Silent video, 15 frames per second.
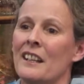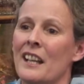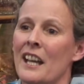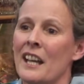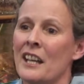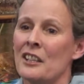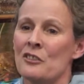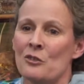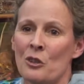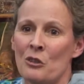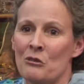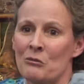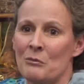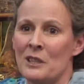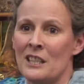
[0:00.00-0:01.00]
and
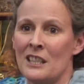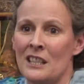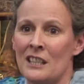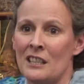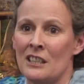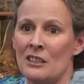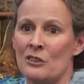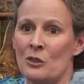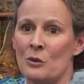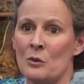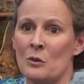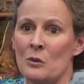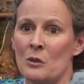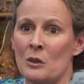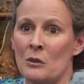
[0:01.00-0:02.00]
drove me
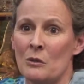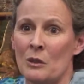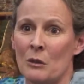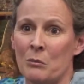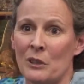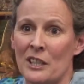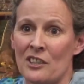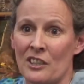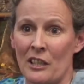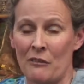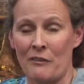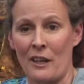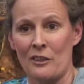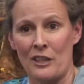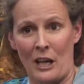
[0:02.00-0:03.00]
to a place that I
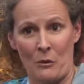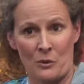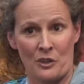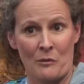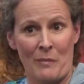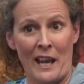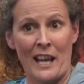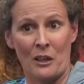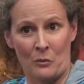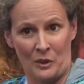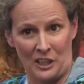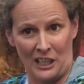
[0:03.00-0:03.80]
found out was the bank when